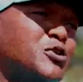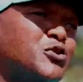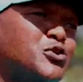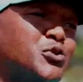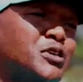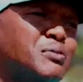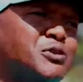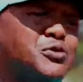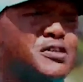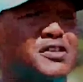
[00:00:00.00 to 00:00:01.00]
do you do in
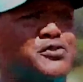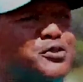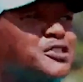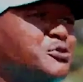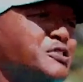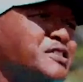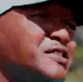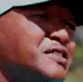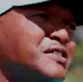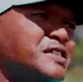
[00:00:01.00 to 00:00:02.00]
between the 40 to
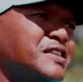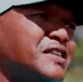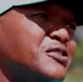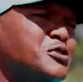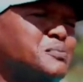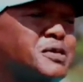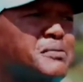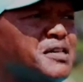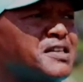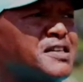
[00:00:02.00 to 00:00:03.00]
60? And then your
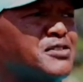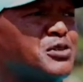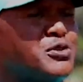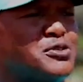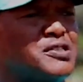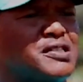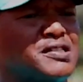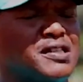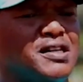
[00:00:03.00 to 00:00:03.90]
speed maintenance, all those things.